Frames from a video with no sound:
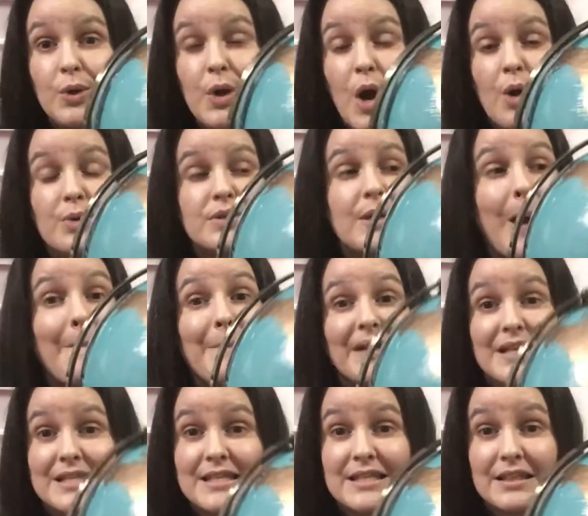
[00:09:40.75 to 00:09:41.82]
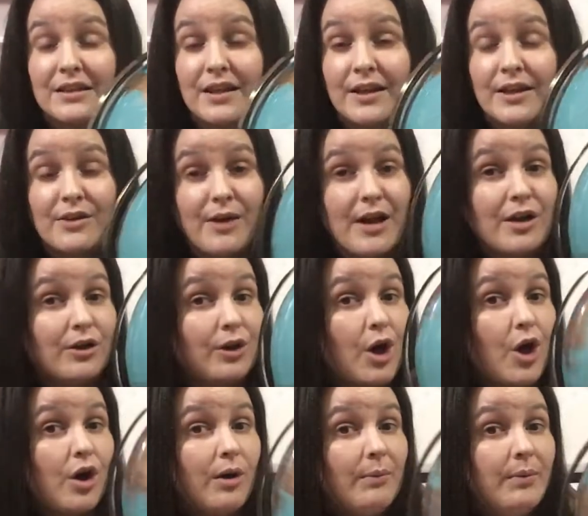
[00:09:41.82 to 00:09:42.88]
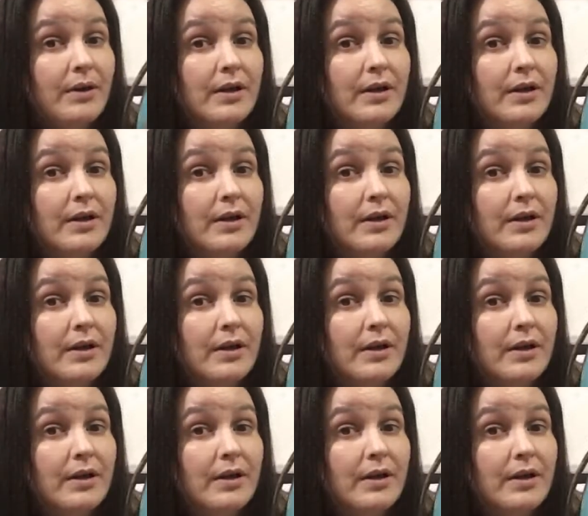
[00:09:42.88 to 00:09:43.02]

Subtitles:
knows, but it's still a great globe